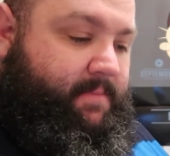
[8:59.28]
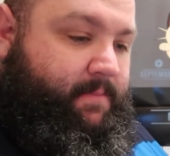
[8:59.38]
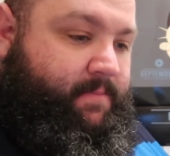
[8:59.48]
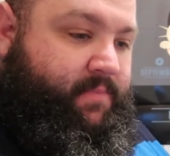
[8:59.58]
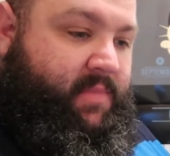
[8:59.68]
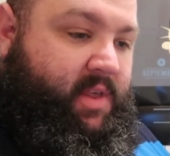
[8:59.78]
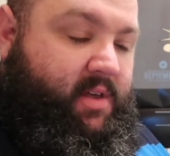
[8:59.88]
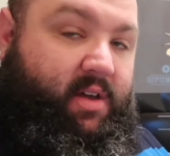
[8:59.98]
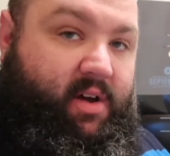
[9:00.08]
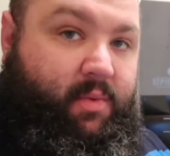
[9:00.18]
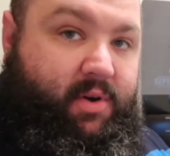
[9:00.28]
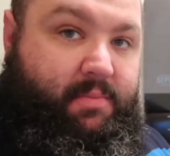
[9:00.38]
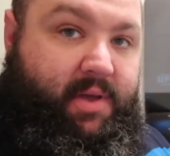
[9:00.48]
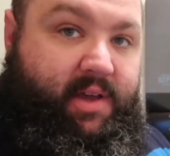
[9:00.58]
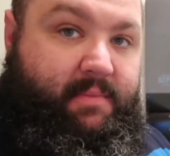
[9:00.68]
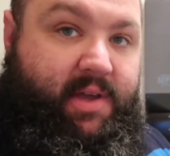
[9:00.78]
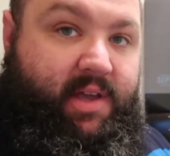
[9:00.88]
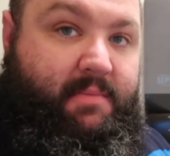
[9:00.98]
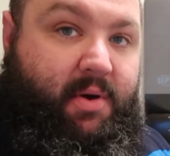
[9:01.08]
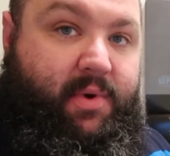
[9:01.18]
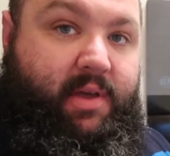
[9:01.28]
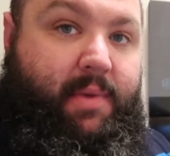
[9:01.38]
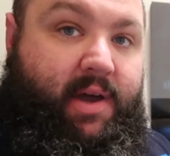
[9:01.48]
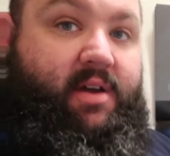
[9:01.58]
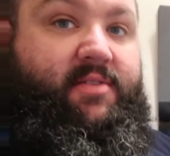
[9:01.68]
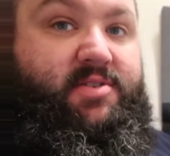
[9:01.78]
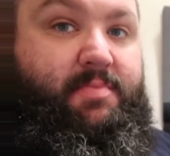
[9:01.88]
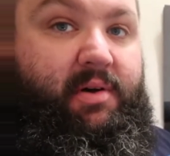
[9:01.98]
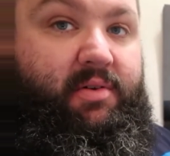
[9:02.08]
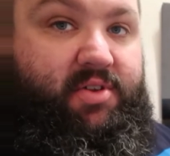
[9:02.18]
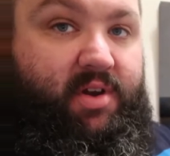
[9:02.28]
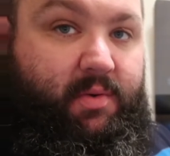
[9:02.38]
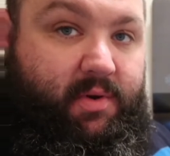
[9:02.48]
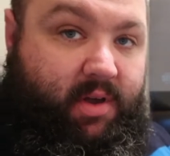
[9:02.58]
um, I will be making my way back over to Poland. You know,